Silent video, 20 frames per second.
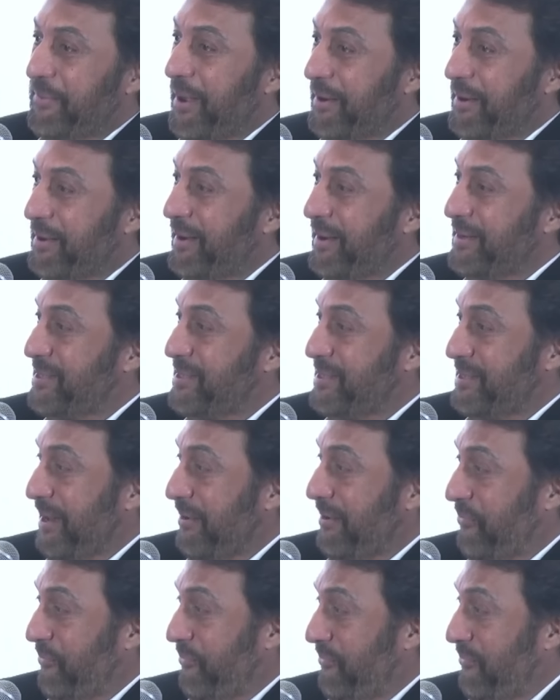markets,
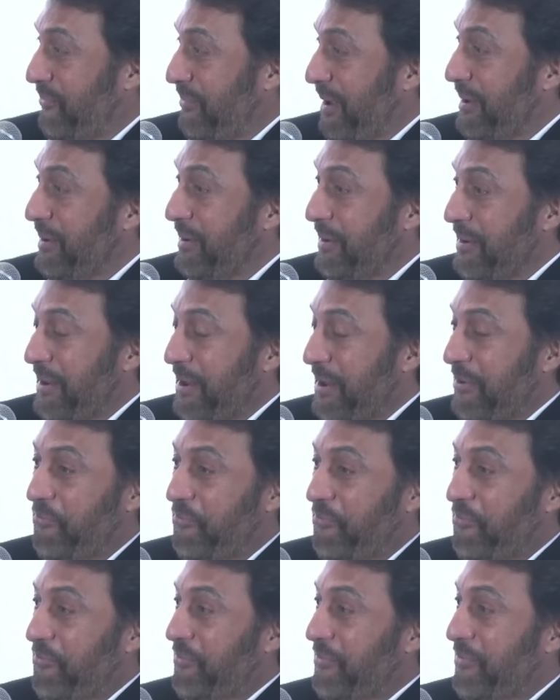if uh, if
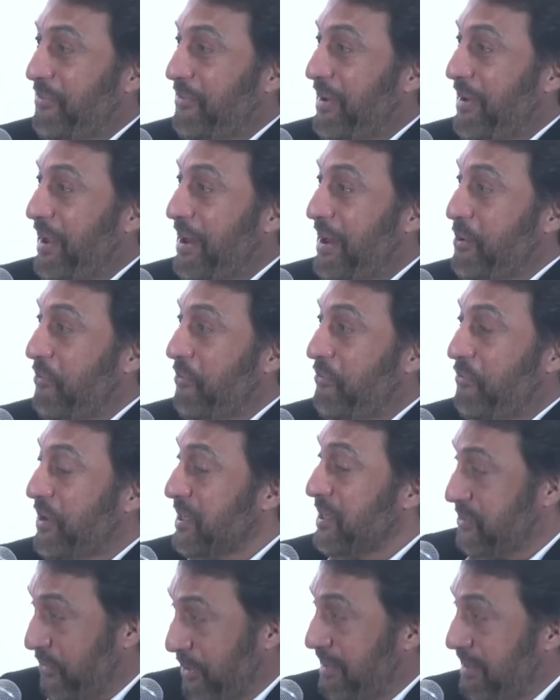any of
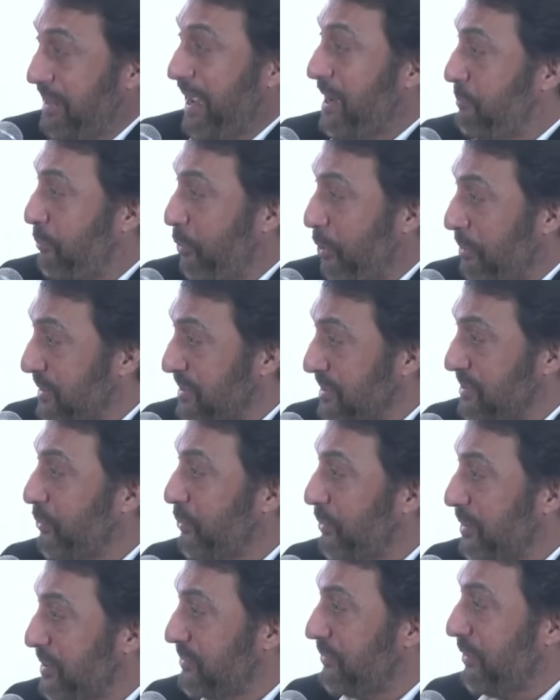us were that
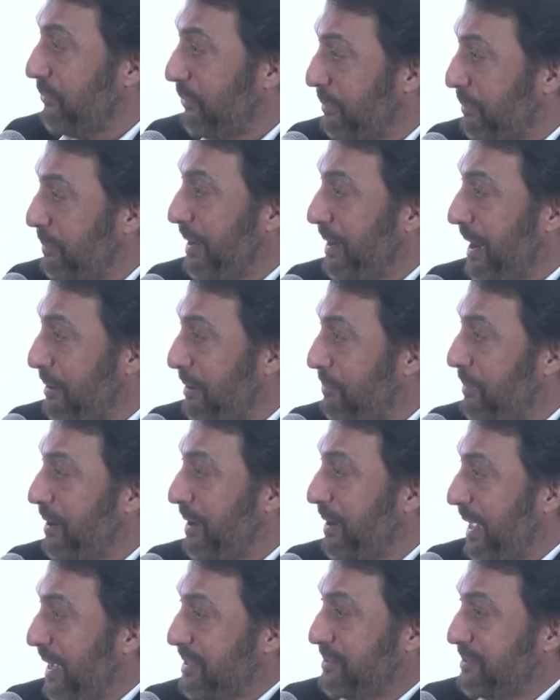promiscuous, we would be
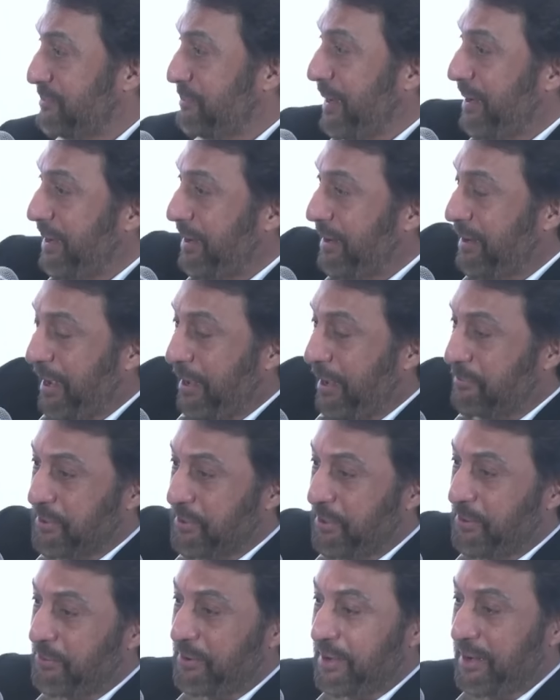labeled as being
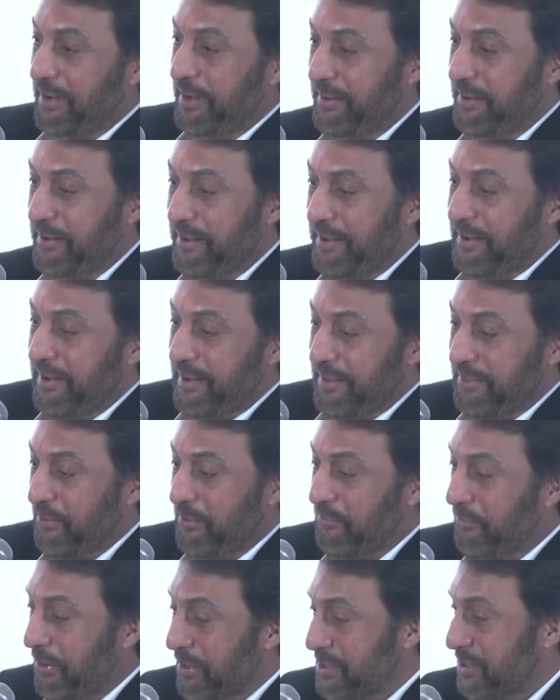absolutely the
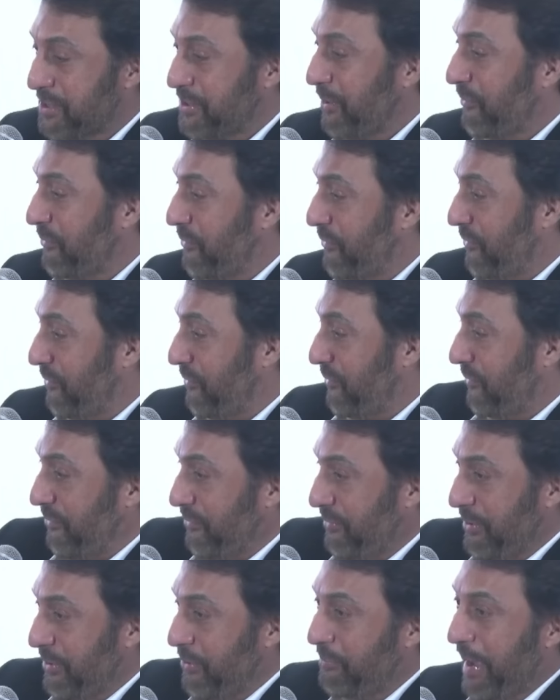worst of
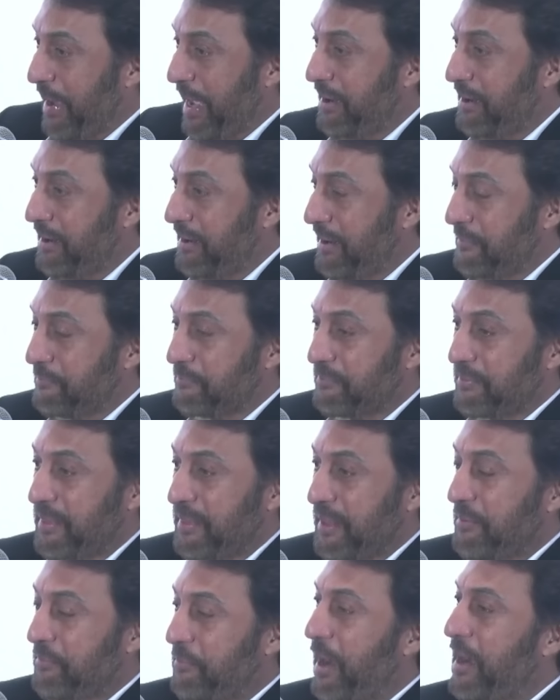humanity.
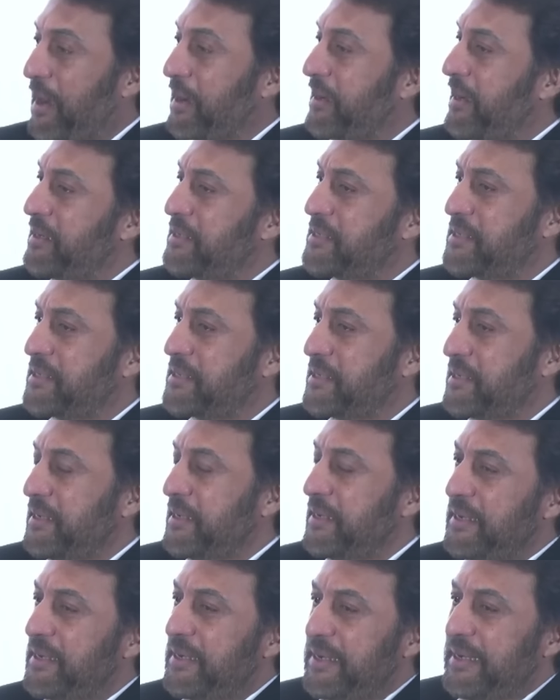Mm-hmm. Markets
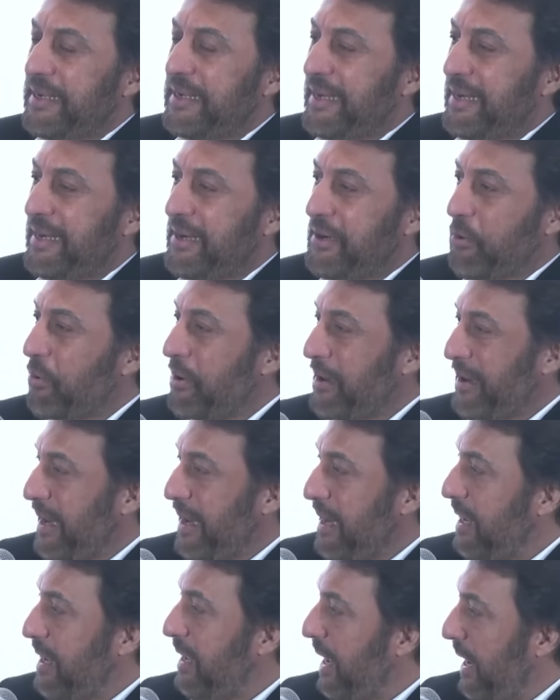don't
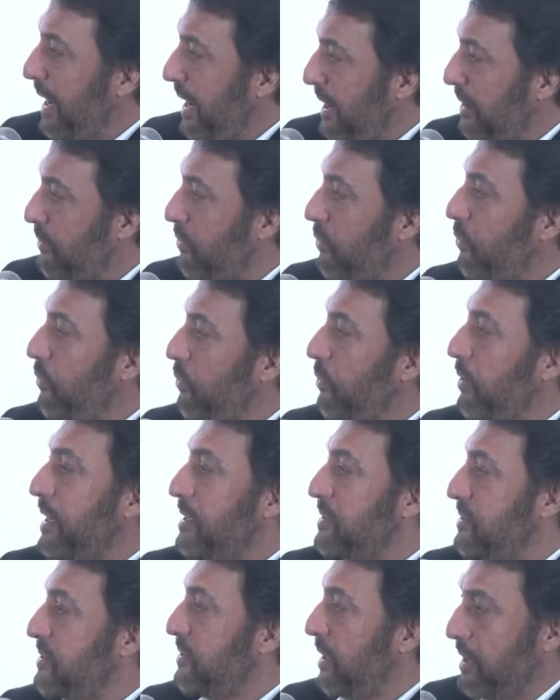really care who
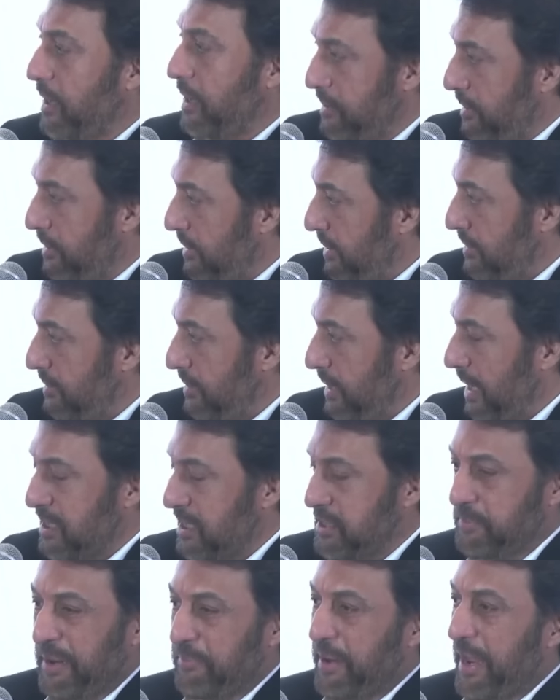runs the country.
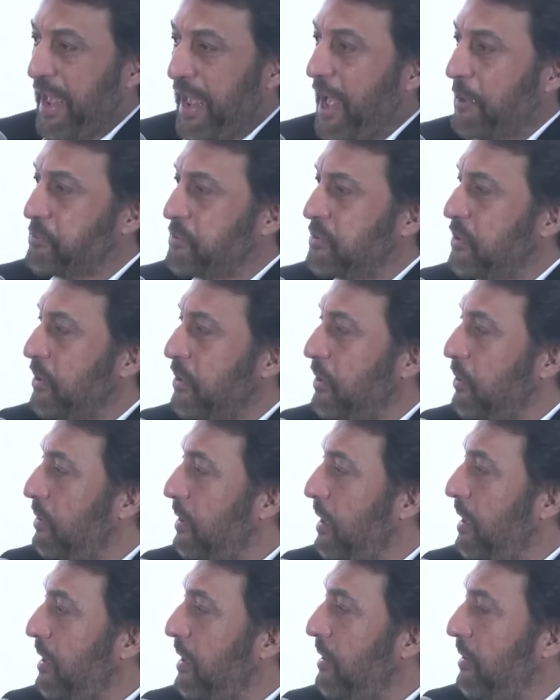Let me be
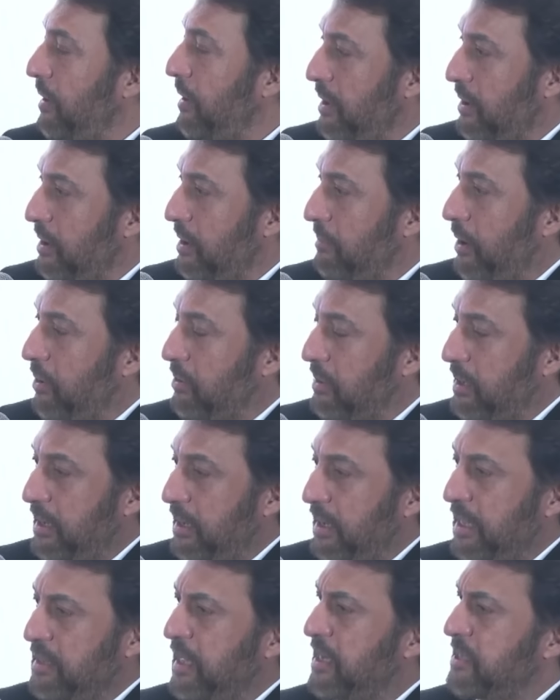absolutely clear about
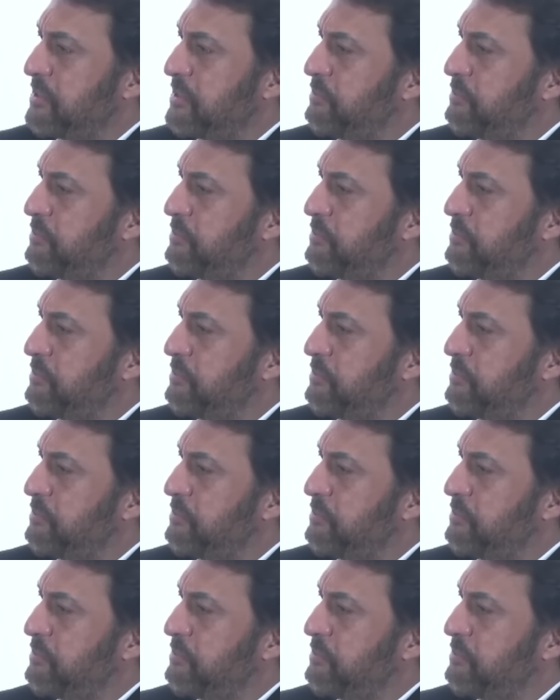it. And there is